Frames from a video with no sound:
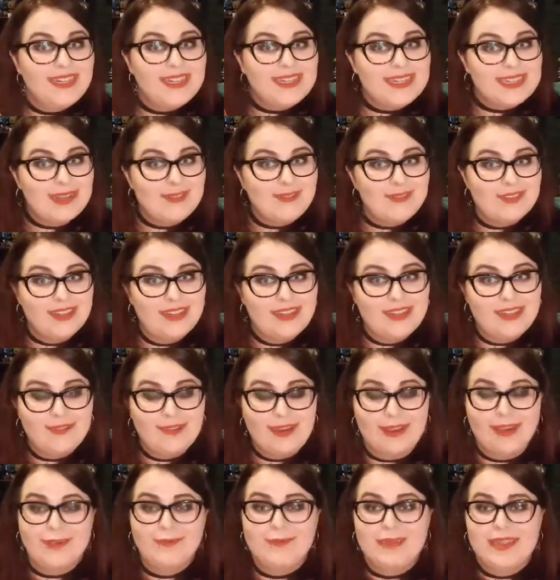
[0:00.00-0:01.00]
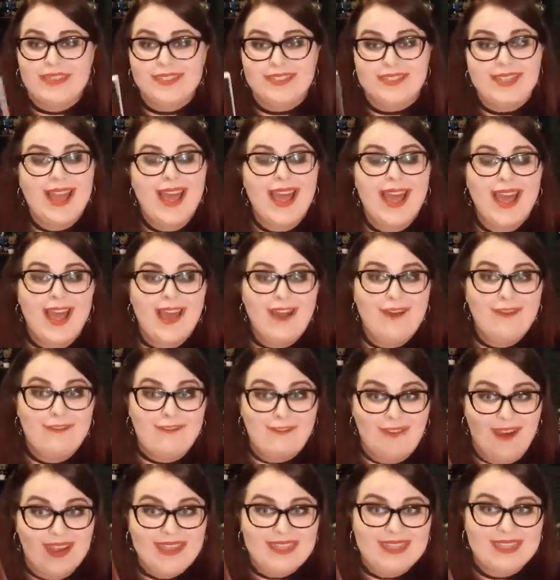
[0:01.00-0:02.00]
definitely recommend
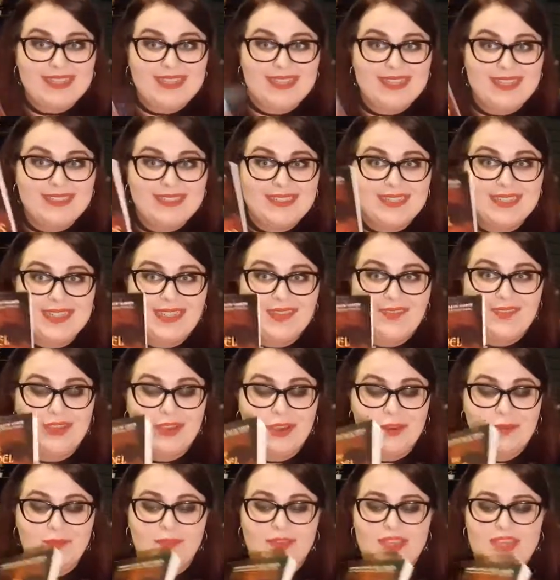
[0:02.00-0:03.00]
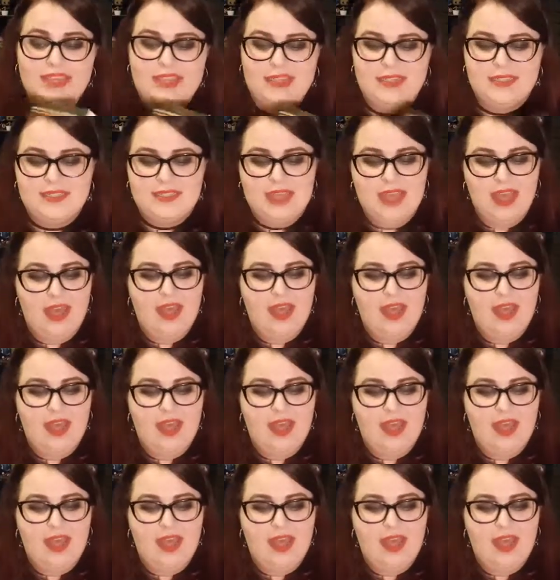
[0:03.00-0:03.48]
finding this and giving it a read.